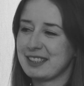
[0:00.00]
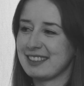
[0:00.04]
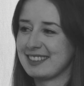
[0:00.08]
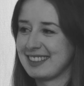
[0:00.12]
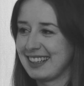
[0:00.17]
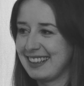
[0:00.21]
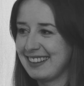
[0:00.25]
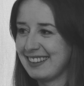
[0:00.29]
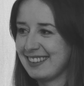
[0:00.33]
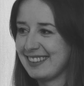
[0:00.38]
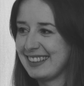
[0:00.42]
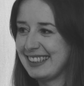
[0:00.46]
to yeah.
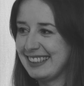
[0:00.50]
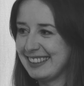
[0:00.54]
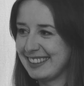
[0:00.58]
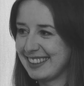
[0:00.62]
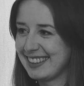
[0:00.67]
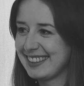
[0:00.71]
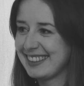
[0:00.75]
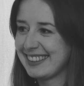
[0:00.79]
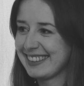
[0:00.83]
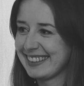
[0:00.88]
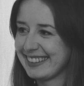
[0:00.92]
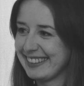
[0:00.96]
say the
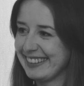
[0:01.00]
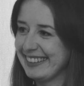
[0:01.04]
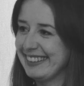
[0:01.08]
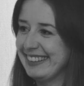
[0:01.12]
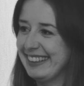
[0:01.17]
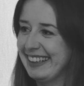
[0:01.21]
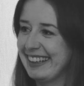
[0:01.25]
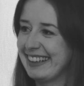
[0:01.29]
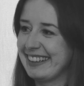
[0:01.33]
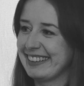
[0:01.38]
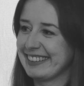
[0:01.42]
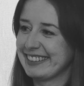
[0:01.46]
least.
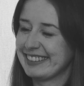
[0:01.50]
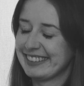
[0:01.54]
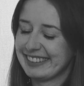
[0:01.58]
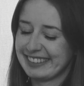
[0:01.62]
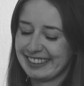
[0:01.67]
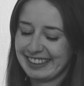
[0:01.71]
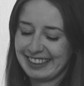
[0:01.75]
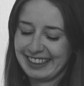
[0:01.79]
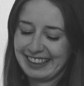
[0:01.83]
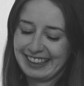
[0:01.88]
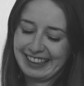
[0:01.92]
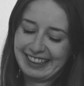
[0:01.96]
Yeah.
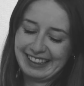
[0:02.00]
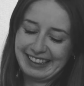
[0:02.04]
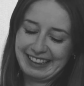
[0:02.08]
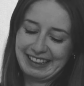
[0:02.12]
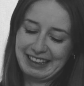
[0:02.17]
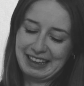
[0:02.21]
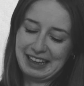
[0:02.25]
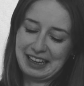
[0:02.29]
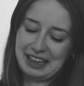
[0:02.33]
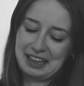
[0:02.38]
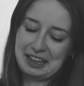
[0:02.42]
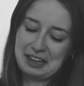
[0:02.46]

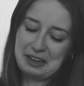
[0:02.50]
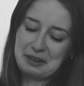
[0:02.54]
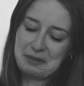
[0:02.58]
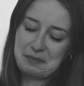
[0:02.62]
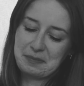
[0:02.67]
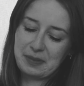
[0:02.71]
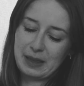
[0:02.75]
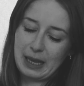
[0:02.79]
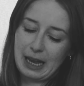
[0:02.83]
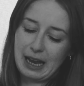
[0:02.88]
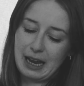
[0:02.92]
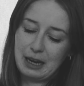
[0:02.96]

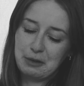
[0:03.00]
Um,